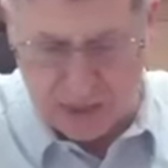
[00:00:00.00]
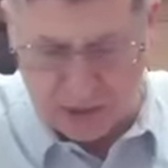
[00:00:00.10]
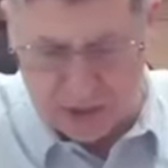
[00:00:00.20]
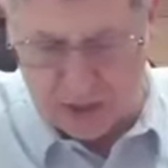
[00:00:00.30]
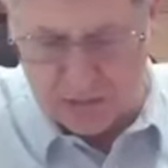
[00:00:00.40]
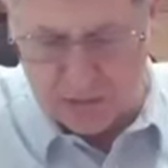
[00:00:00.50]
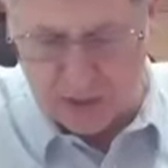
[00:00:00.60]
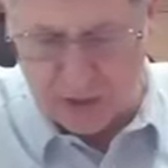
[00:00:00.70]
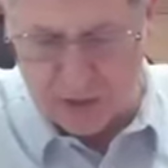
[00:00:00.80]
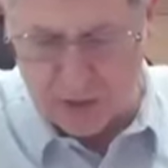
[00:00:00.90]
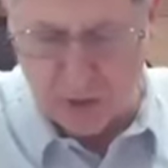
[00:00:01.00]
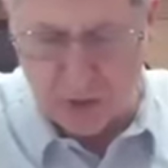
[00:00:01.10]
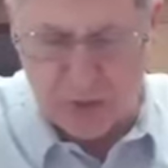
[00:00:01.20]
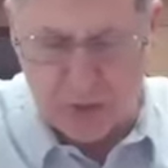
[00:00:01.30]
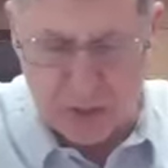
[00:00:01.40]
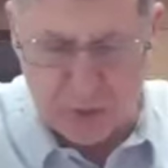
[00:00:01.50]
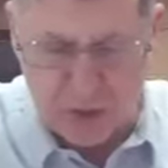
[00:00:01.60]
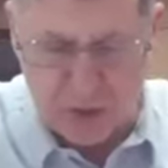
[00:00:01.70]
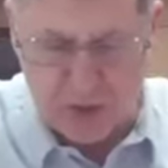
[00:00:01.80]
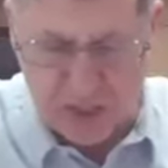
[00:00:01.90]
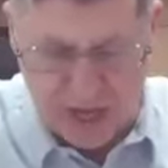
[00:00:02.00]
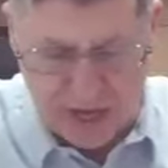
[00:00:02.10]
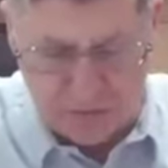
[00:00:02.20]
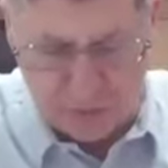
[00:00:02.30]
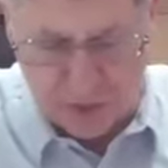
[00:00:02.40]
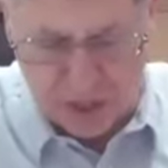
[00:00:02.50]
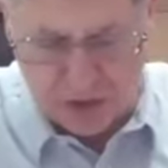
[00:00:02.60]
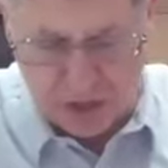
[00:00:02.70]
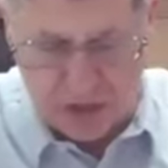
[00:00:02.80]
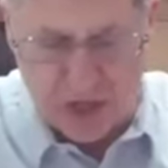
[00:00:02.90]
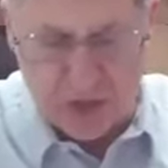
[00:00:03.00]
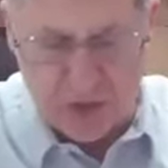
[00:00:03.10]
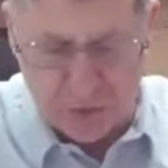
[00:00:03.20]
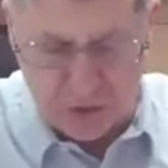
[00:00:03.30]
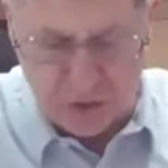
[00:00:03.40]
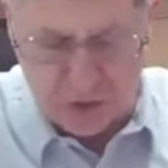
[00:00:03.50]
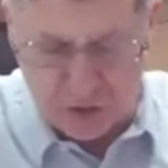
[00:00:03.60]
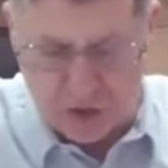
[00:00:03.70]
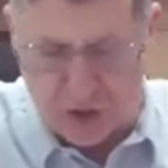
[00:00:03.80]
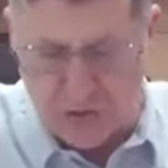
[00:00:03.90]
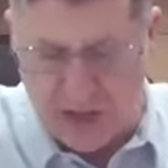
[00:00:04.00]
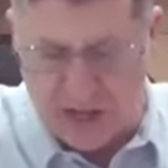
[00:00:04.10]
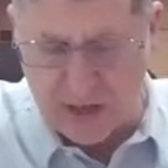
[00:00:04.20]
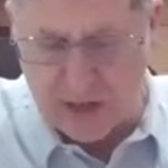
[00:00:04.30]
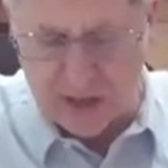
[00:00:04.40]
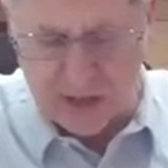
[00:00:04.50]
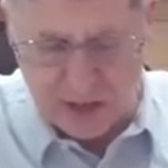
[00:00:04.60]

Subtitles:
based, and so this being the day after Pesach, so we can consider that a